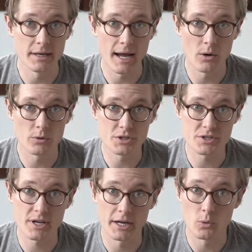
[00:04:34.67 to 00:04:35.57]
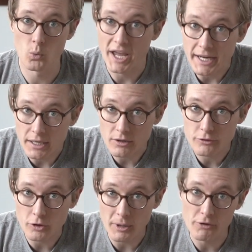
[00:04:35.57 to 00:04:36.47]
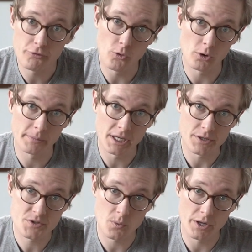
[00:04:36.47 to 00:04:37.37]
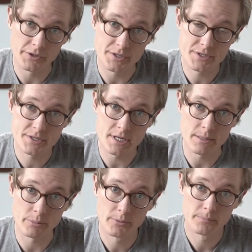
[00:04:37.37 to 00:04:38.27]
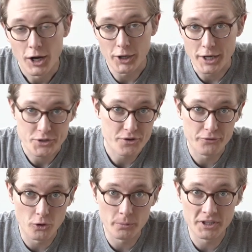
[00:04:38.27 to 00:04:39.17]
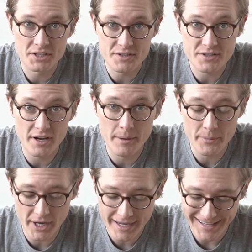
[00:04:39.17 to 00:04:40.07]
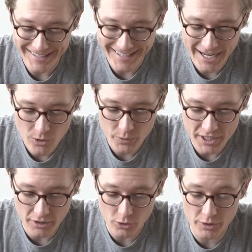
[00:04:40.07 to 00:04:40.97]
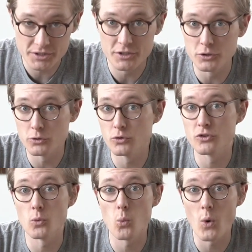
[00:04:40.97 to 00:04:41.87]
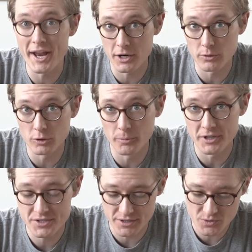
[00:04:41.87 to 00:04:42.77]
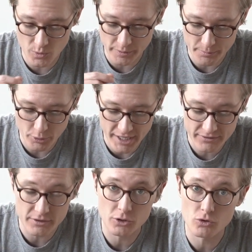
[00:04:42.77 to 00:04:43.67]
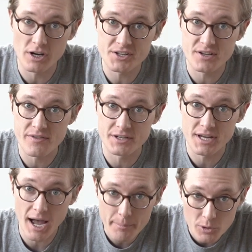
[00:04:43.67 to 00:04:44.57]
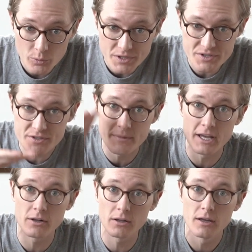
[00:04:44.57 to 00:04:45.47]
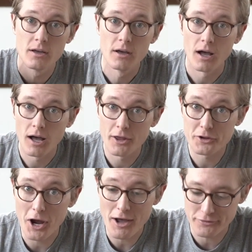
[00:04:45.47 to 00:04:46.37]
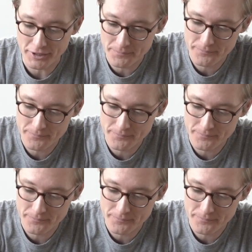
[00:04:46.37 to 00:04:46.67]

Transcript: now we're just kind of waiting for about 4 minutes while these steep. All right, so 4 minutes has gone by. Now we are going to do the wet aroma. So this is where we break the crust on the top and we smell the coffee.